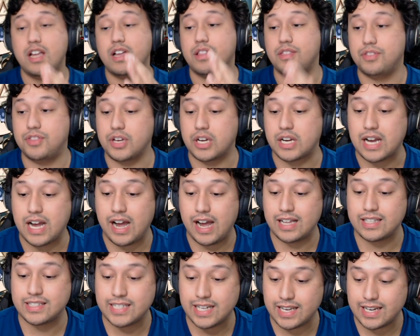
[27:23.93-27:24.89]
the
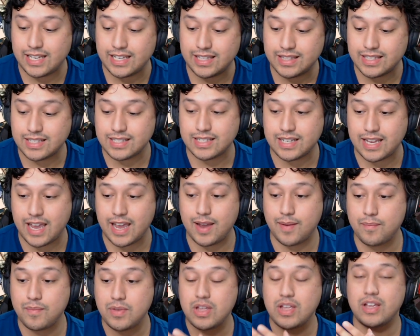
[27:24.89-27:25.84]
content in this
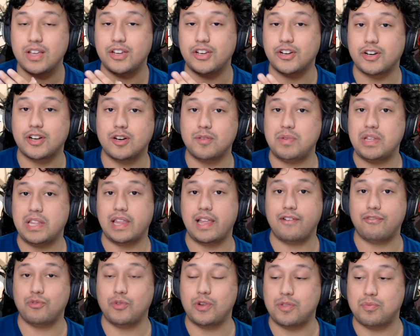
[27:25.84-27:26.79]
game, you're going to be
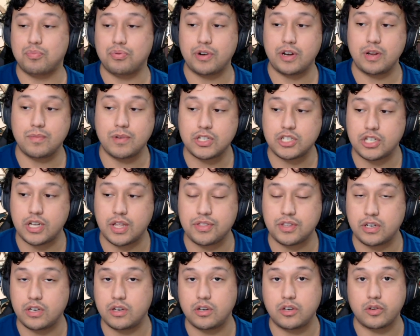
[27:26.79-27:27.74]
left with pretty much
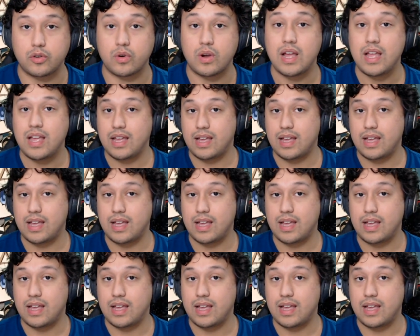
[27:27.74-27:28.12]
nothing to do.